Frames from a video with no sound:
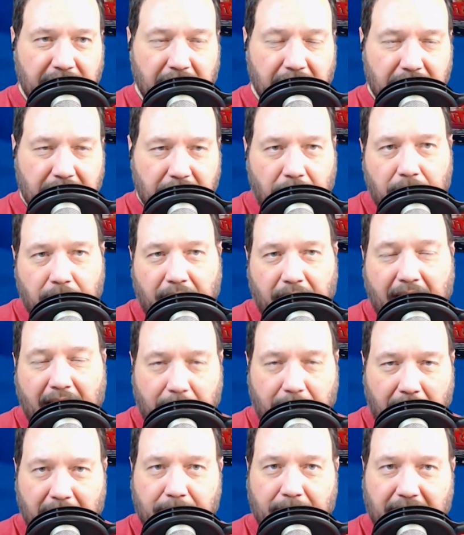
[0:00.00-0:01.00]
So that
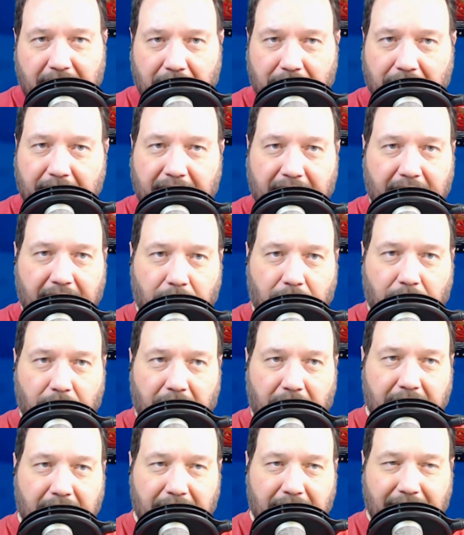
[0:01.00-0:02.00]
may be a thing where
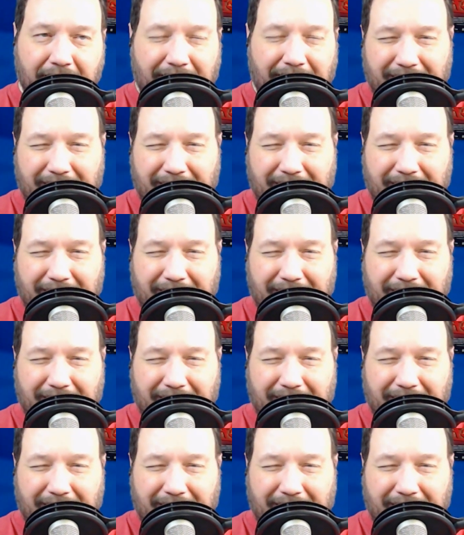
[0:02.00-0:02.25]
I can.